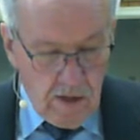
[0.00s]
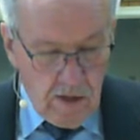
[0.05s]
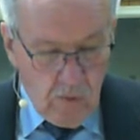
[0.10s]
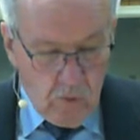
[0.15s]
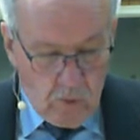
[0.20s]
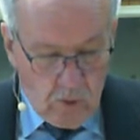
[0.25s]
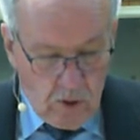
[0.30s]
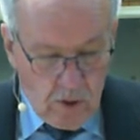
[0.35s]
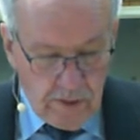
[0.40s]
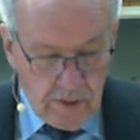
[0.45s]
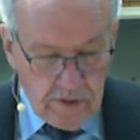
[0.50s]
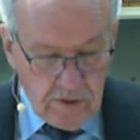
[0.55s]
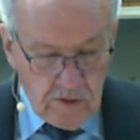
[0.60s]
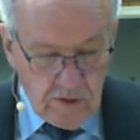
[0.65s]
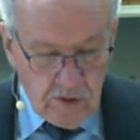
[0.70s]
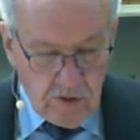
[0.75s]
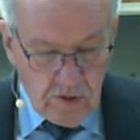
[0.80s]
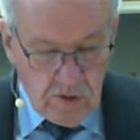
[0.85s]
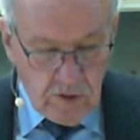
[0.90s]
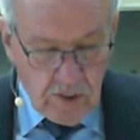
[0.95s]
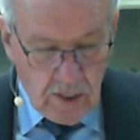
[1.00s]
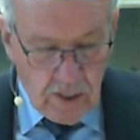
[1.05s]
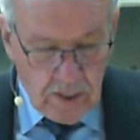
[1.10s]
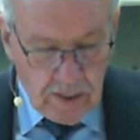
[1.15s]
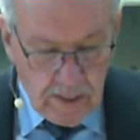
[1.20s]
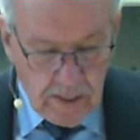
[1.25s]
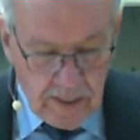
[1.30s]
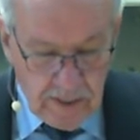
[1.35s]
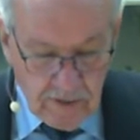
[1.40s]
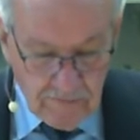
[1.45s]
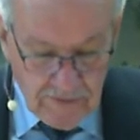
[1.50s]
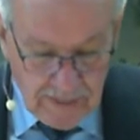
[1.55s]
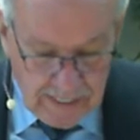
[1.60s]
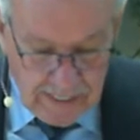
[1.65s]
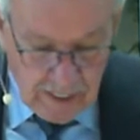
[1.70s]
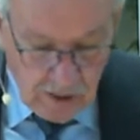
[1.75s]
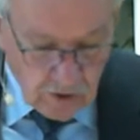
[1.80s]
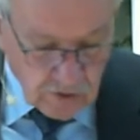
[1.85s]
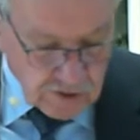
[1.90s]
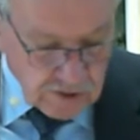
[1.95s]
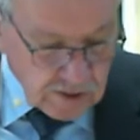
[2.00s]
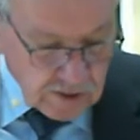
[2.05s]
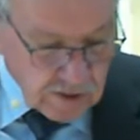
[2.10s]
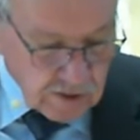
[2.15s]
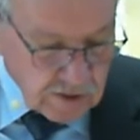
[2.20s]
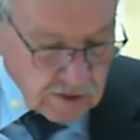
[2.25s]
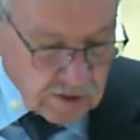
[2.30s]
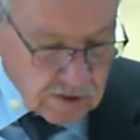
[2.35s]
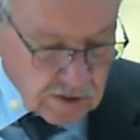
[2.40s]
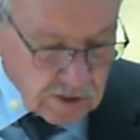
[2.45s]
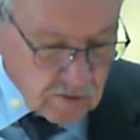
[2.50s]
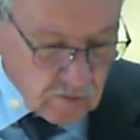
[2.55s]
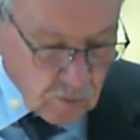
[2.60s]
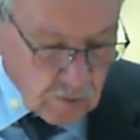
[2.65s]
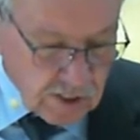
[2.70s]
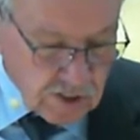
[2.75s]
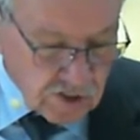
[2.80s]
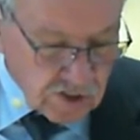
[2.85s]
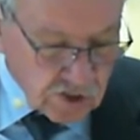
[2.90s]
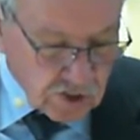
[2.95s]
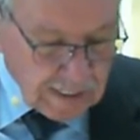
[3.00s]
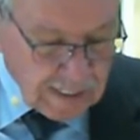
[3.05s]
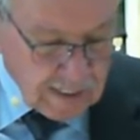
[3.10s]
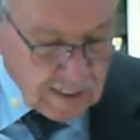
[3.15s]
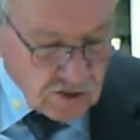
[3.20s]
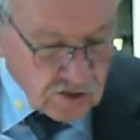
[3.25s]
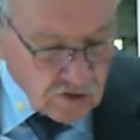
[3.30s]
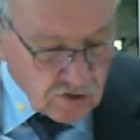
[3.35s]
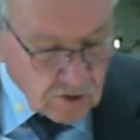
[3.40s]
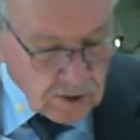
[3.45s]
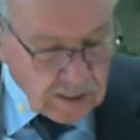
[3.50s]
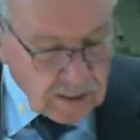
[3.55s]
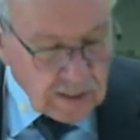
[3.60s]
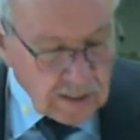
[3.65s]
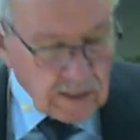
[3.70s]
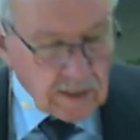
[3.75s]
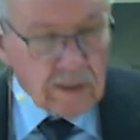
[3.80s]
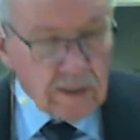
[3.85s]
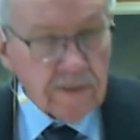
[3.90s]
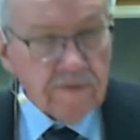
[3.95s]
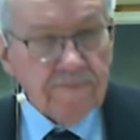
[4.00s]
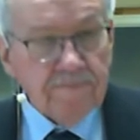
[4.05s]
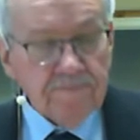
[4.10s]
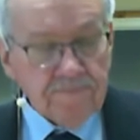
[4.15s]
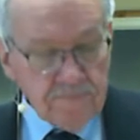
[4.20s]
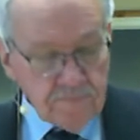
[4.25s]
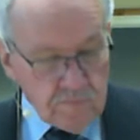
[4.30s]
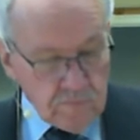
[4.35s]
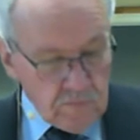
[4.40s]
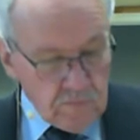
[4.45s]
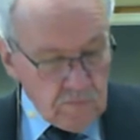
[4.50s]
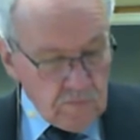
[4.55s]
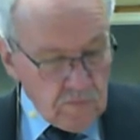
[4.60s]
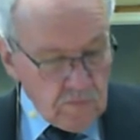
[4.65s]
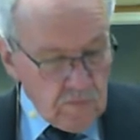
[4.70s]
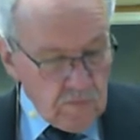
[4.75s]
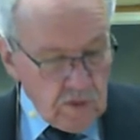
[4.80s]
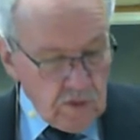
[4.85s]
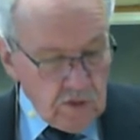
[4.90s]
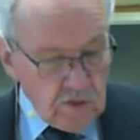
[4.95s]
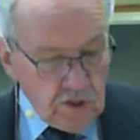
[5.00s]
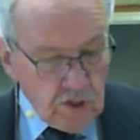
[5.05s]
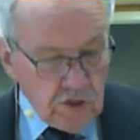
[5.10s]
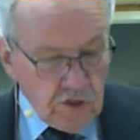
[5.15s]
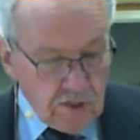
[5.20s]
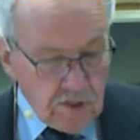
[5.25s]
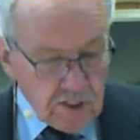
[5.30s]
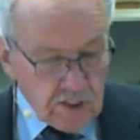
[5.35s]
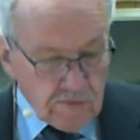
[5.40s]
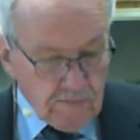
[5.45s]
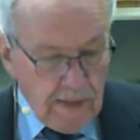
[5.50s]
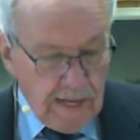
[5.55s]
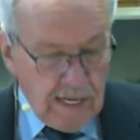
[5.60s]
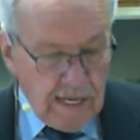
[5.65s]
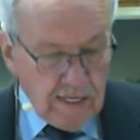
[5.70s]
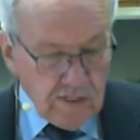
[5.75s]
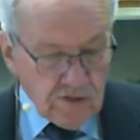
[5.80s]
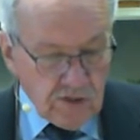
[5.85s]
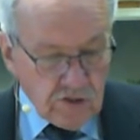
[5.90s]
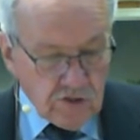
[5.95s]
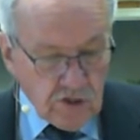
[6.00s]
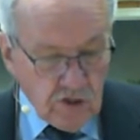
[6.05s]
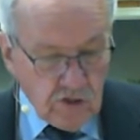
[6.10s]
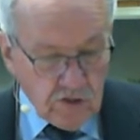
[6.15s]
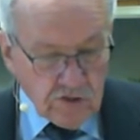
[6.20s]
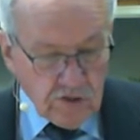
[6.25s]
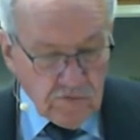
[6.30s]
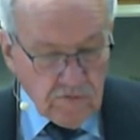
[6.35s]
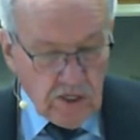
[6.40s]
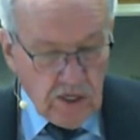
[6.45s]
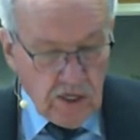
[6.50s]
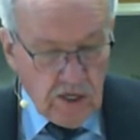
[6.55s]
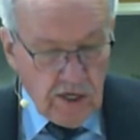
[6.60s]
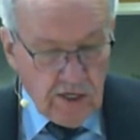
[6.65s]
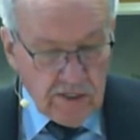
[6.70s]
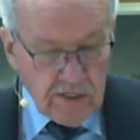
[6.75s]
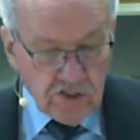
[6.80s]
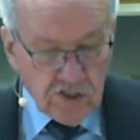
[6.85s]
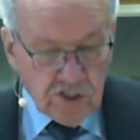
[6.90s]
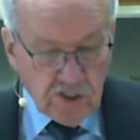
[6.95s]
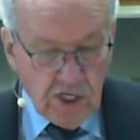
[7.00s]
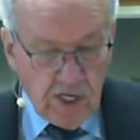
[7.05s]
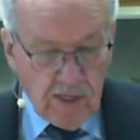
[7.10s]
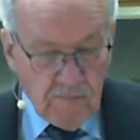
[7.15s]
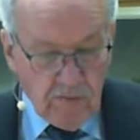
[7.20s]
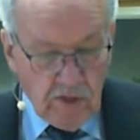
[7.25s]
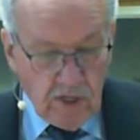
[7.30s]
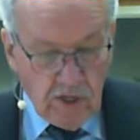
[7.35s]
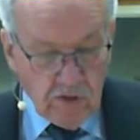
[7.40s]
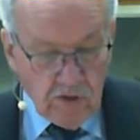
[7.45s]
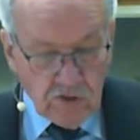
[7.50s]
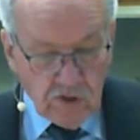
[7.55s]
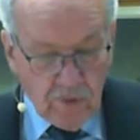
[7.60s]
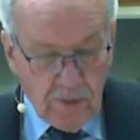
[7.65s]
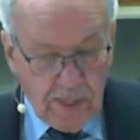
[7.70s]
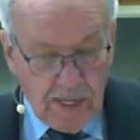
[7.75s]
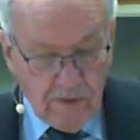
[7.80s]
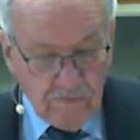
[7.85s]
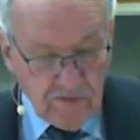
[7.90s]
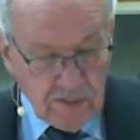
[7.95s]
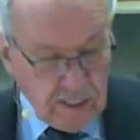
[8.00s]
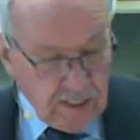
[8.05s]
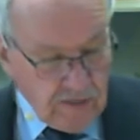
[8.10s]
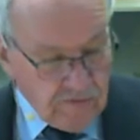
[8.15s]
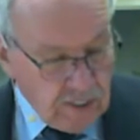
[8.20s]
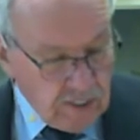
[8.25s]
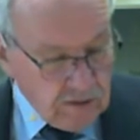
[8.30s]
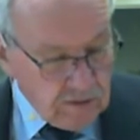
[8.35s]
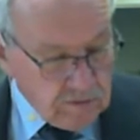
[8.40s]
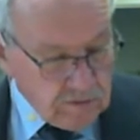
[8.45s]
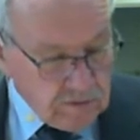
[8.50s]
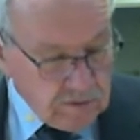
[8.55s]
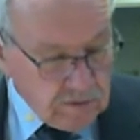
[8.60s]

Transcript: What? Do you not have houses in which to eat and drink? Do you despise the church of God and shame those who have nothing?